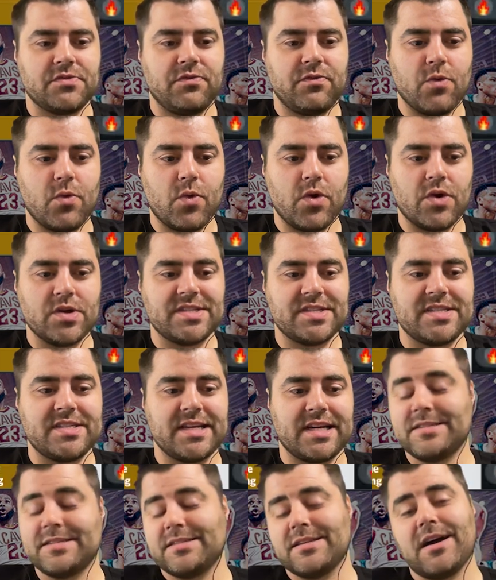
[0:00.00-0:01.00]
for
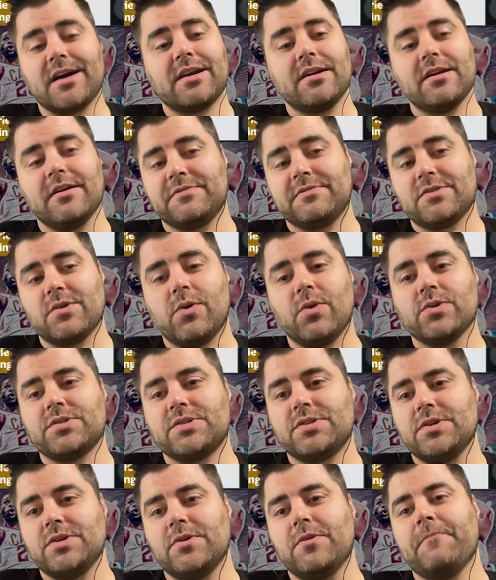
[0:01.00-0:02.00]
6. Not enough to hold
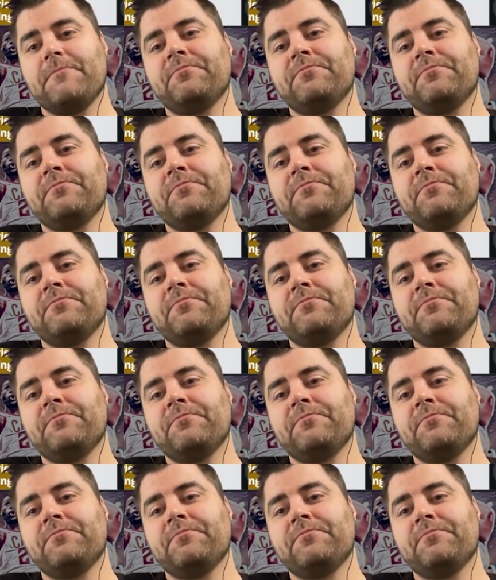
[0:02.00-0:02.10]
2.